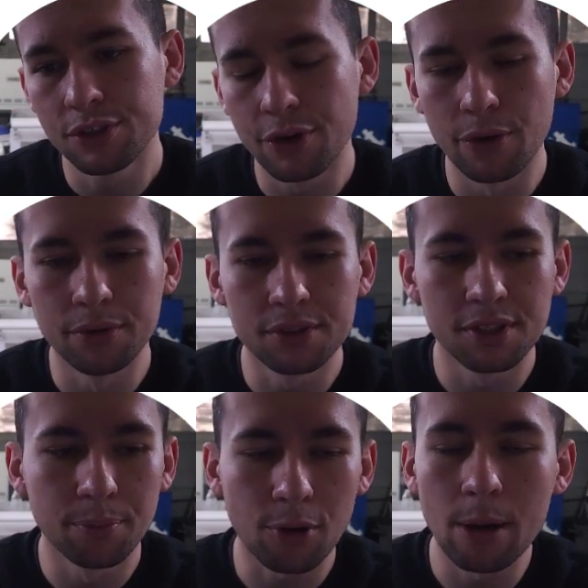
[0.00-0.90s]
don'ts
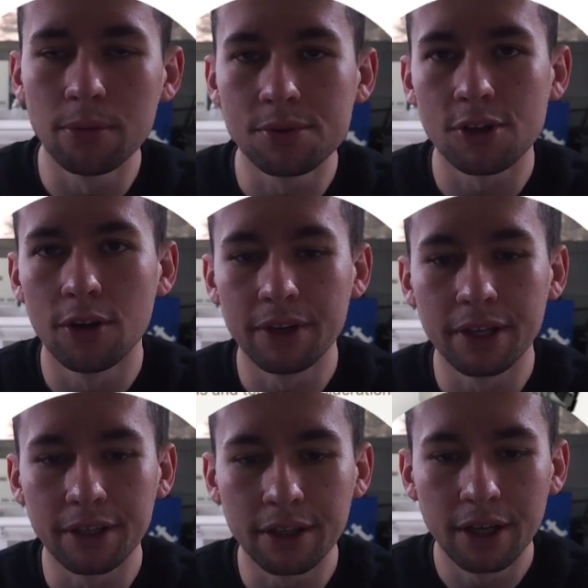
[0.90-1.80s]
and problem
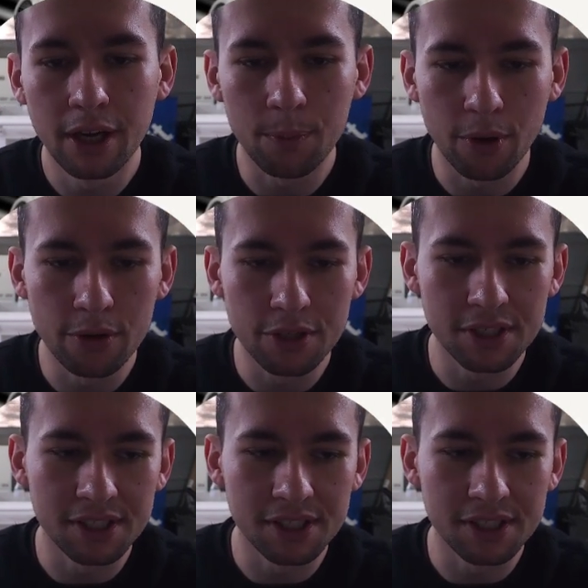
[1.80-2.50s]
solving approaches